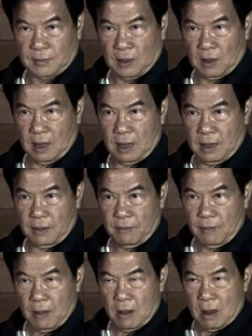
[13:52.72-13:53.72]
Okay,
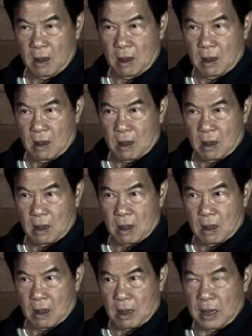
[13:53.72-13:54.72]

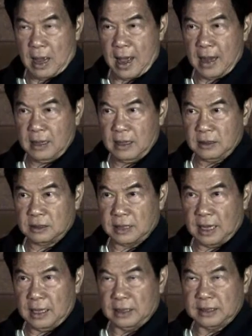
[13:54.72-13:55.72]
the anus
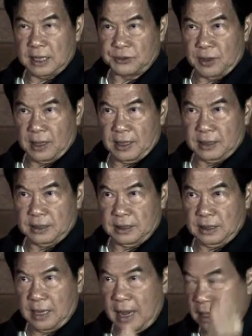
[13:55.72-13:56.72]
and the sexual
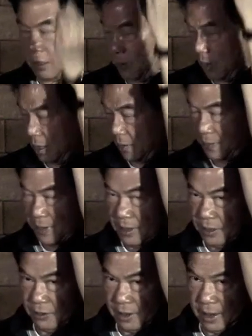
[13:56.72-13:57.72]
energy activate the
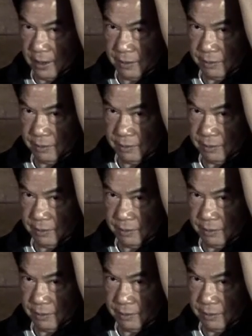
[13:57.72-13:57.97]
pineal gland.